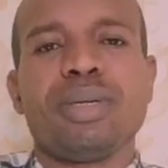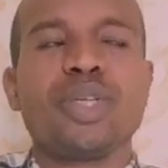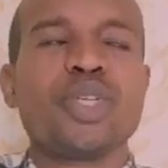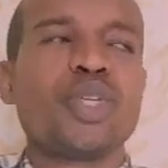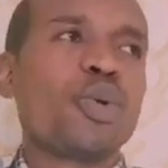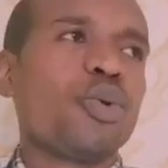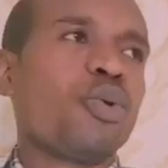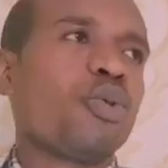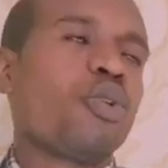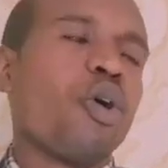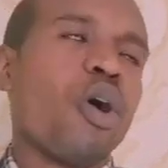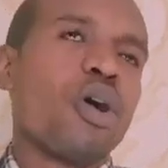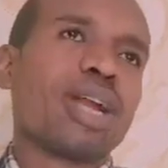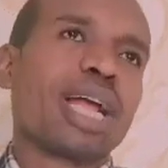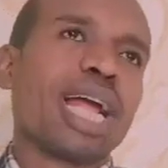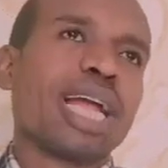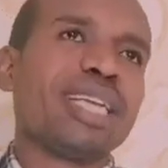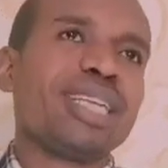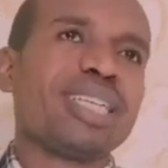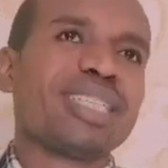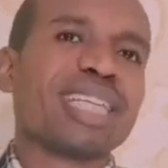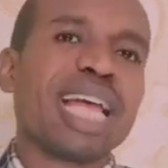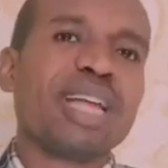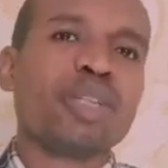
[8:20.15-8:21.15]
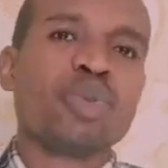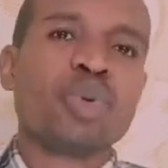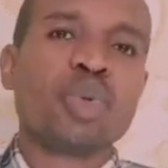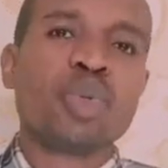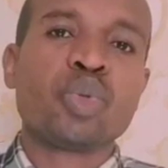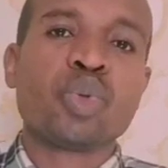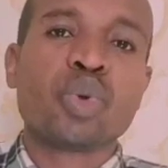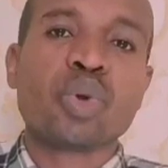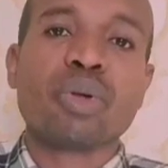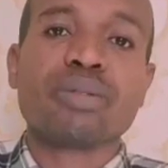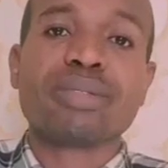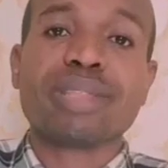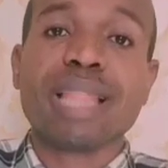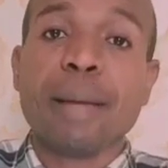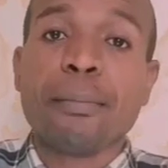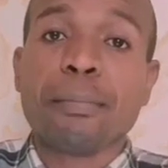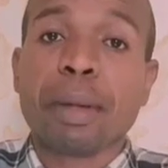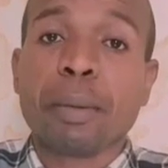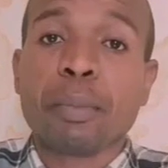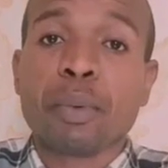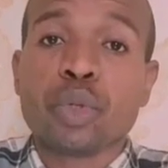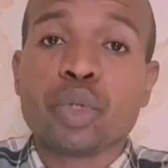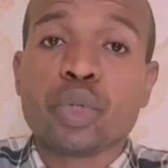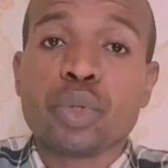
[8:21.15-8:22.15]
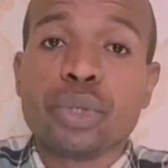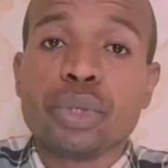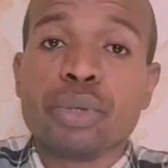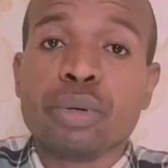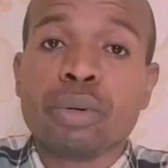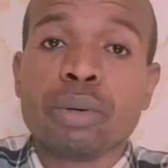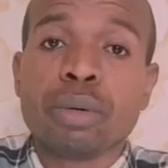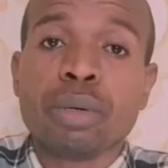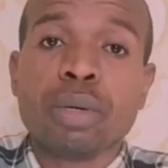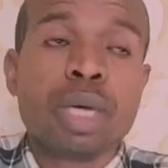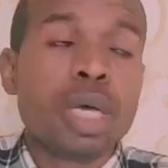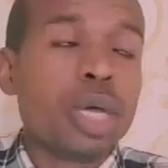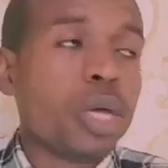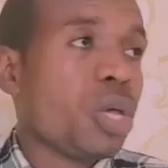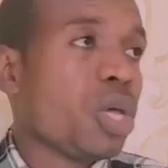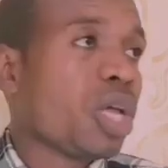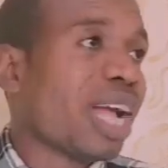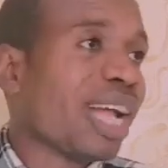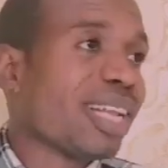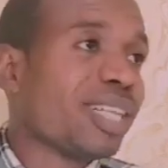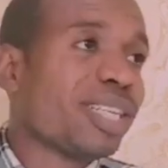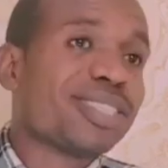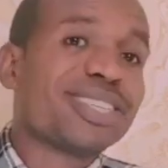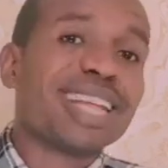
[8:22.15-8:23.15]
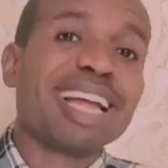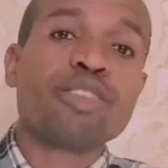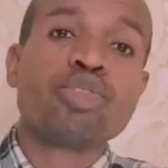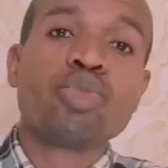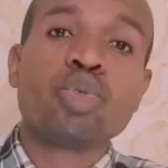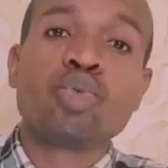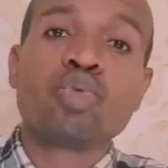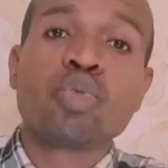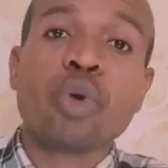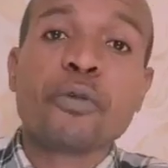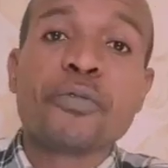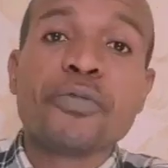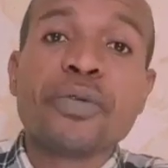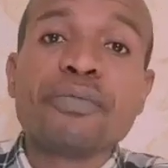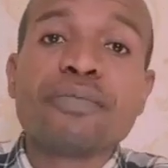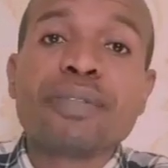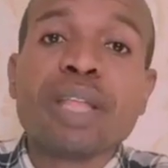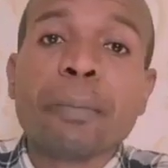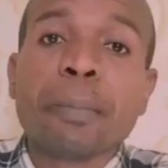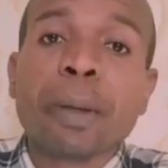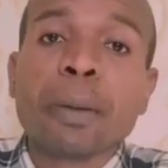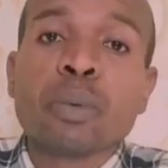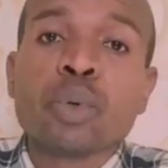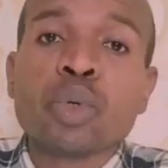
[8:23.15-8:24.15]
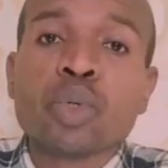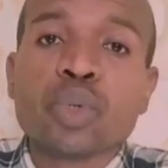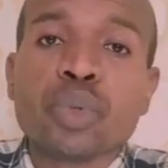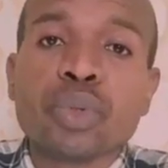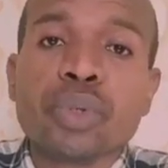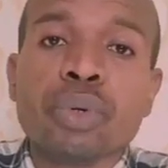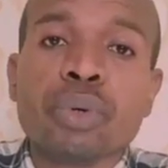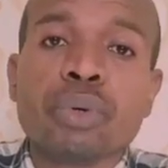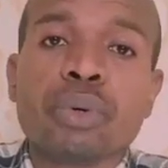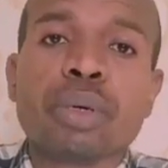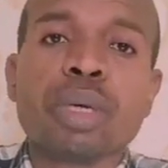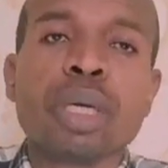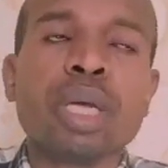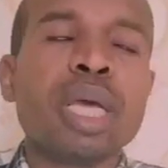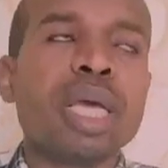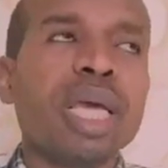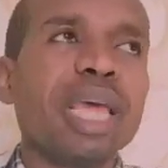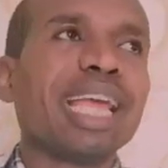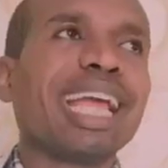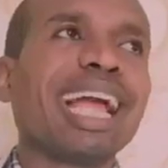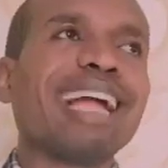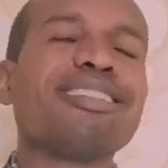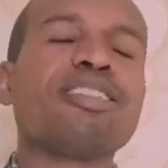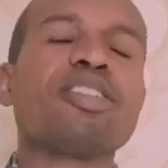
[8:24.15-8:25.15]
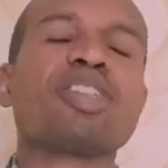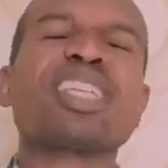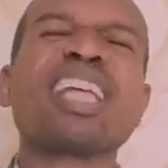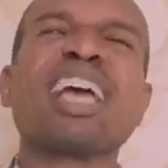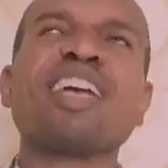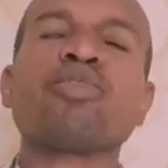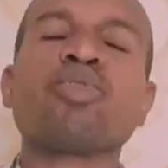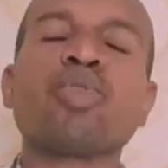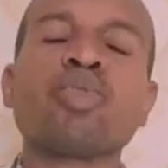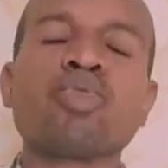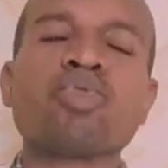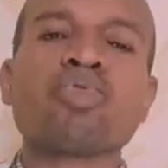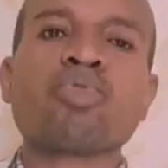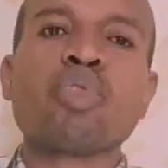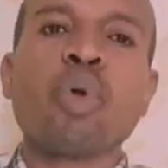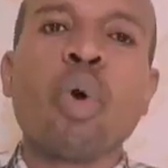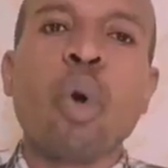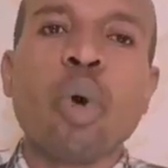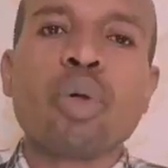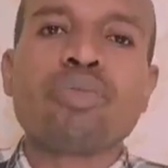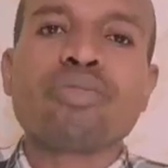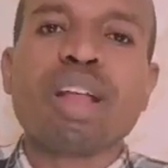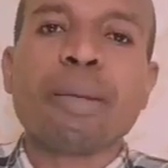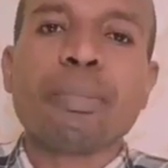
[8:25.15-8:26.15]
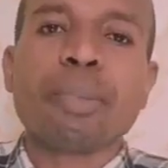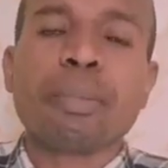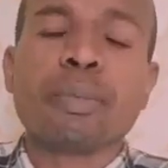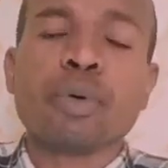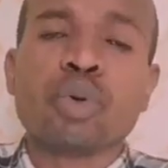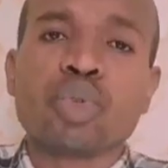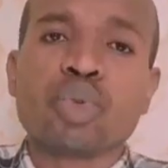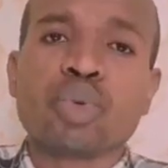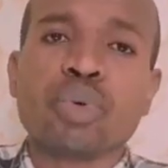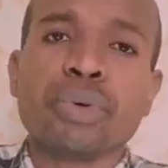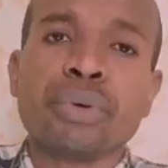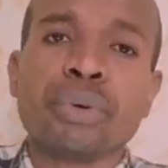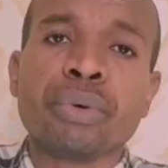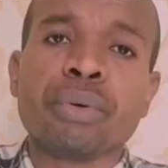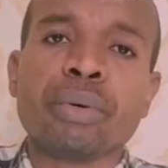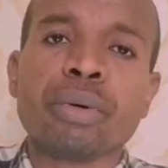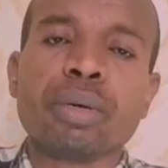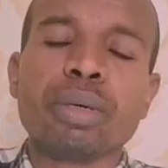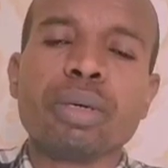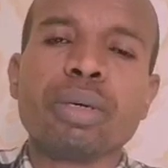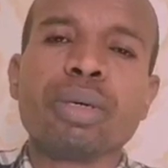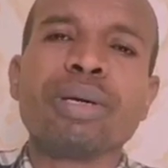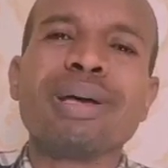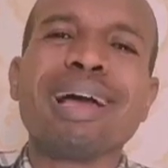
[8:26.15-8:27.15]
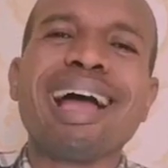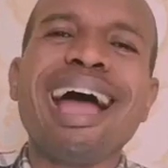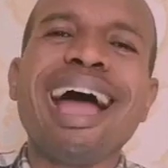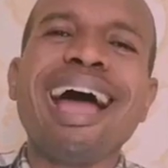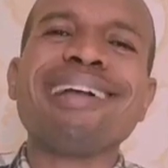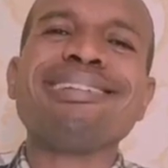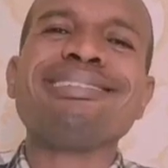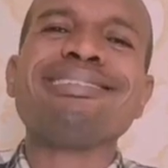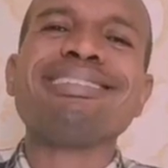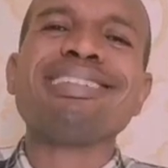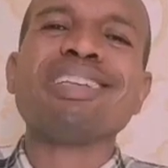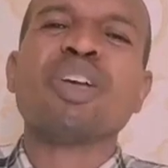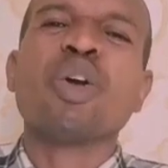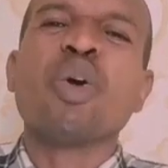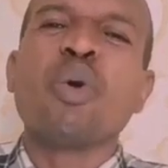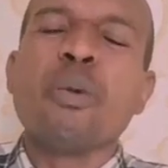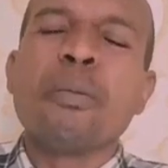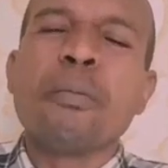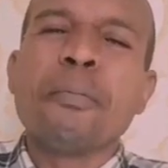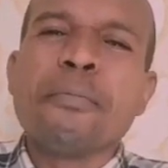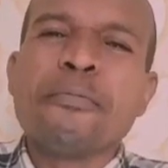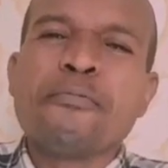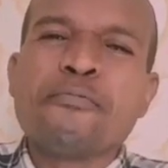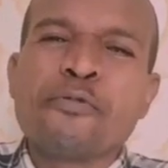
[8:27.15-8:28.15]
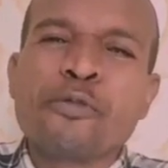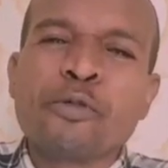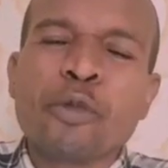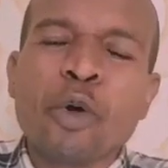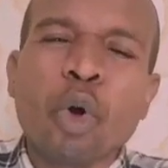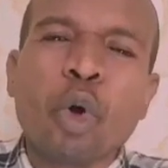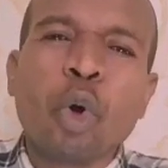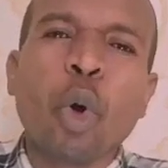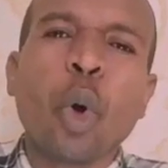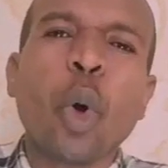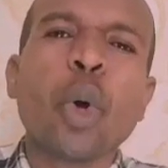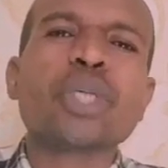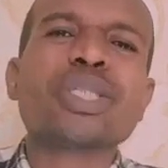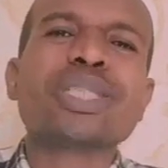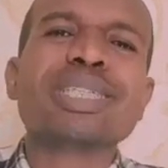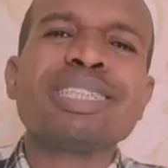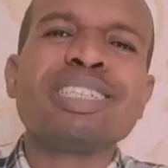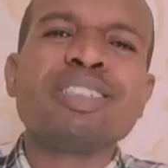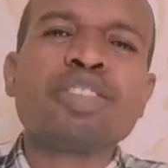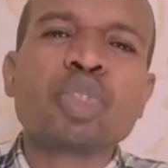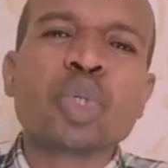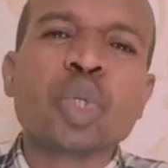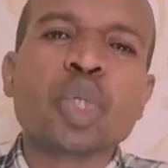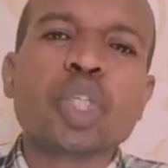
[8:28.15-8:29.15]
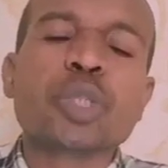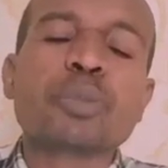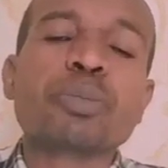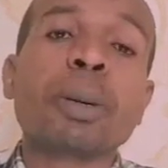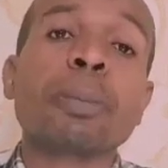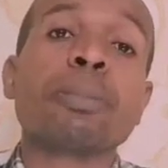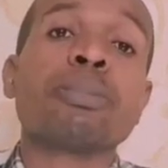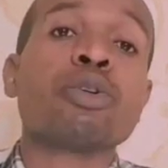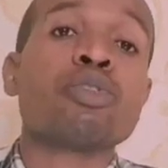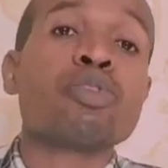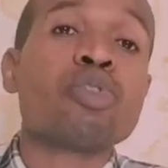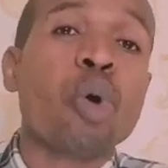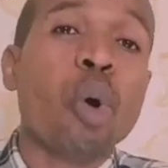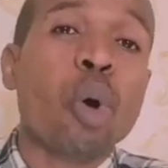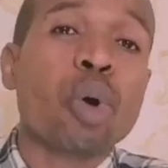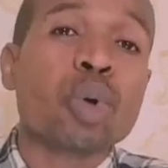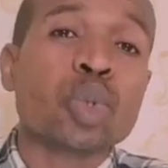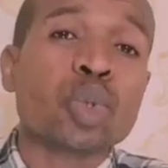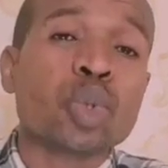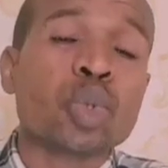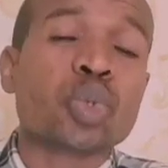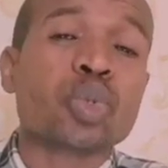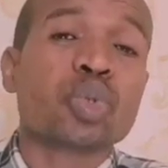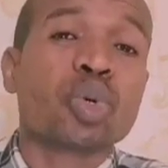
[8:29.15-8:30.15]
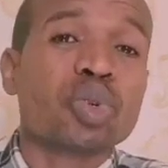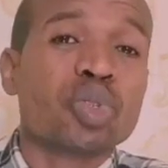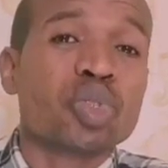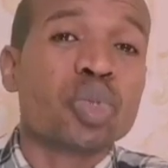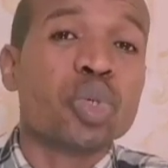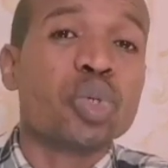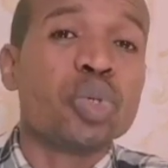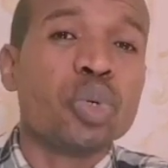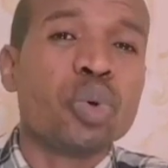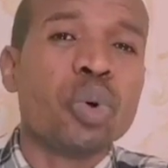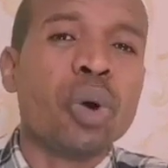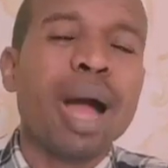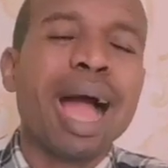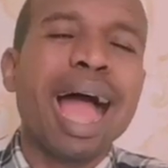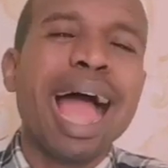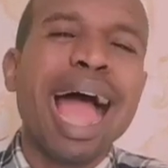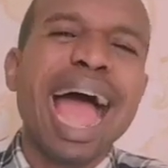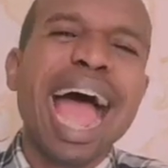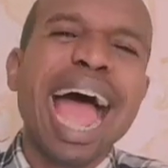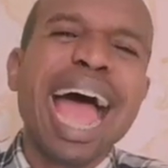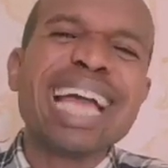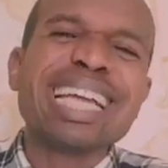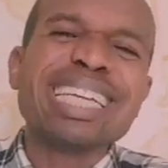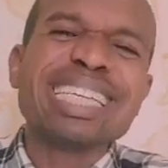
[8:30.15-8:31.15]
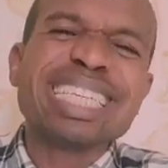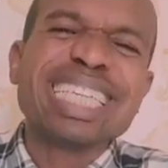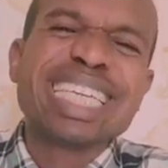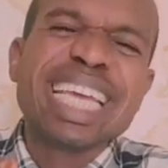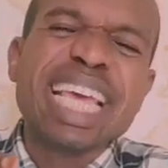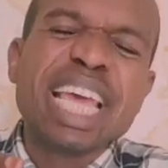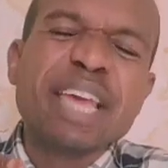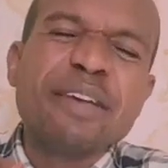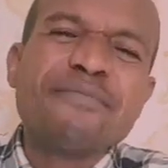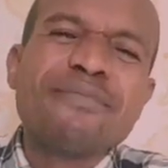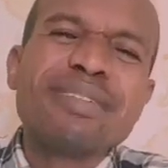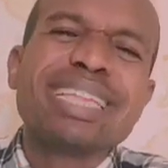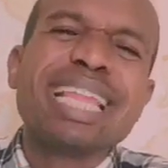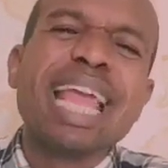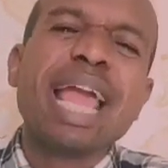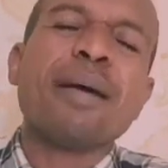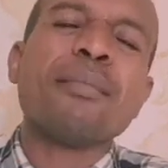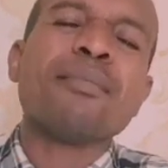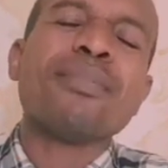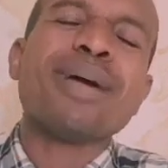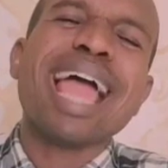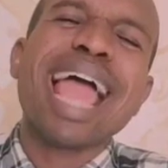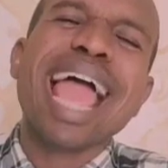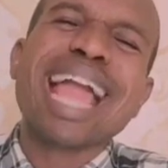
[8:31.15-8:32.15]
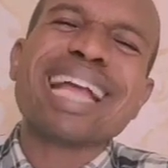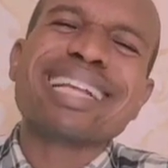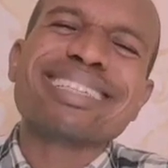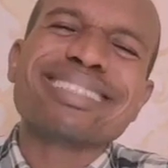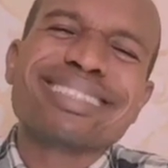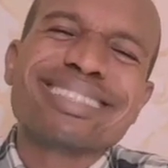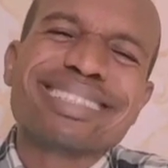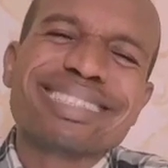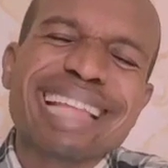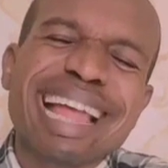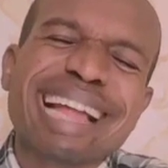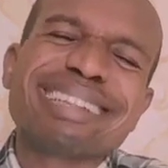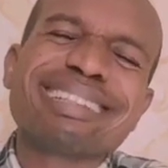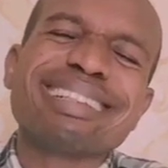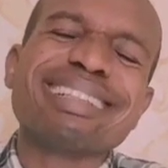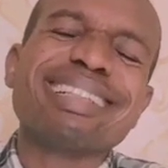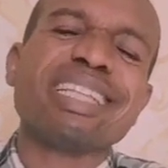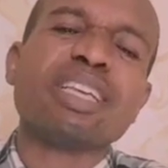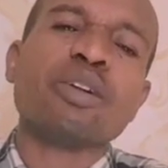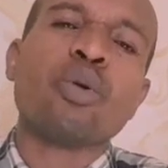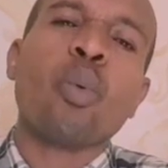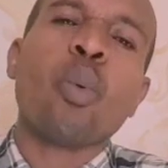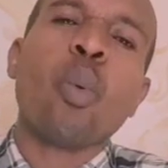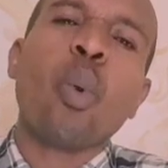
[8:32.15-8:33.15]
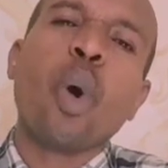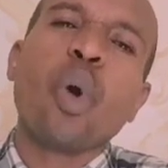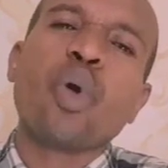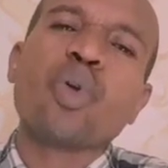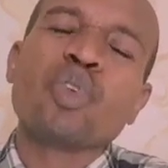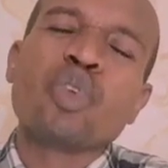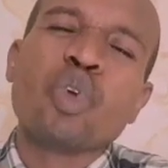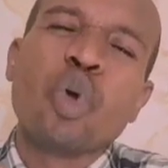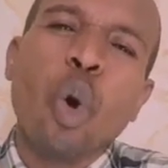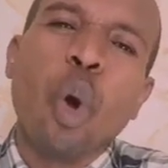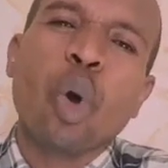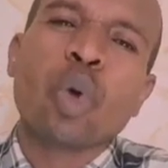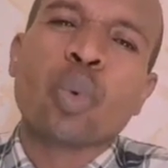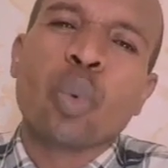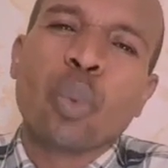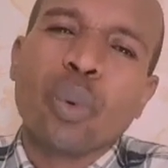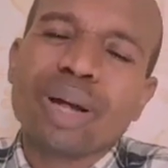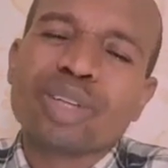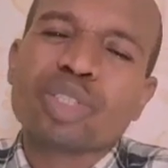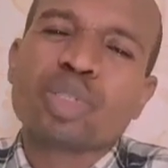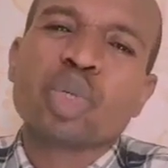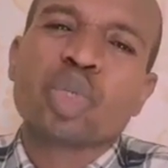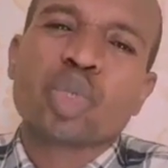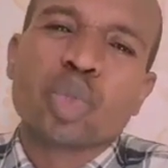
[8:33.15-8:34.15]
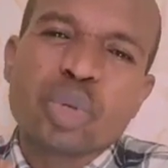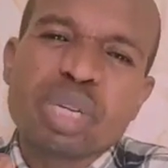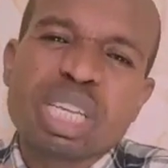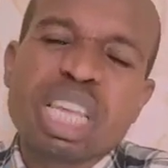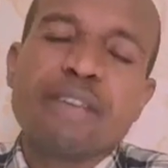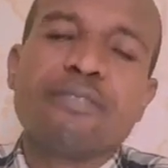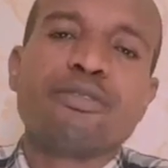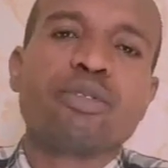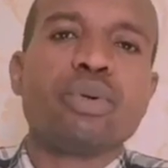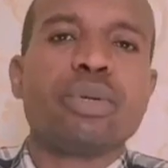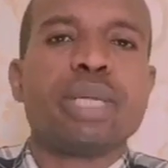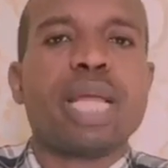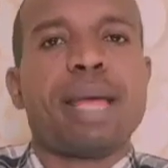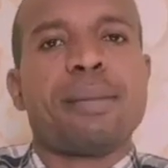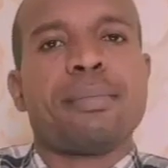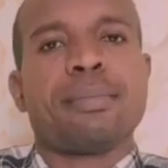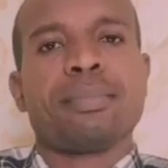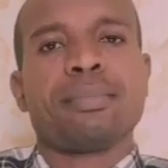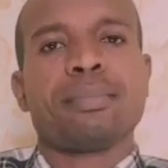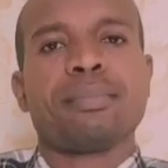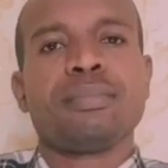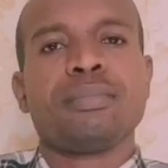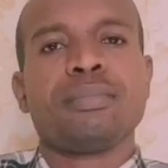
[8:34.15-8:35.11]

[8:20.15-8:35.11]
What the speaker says: So God can decide to draw 10 people to you. He can decide to draw 50 people to you. He can decide to draw 100 people to you. And focus in those people God draw to you and give them exactly what God wants you to give to them.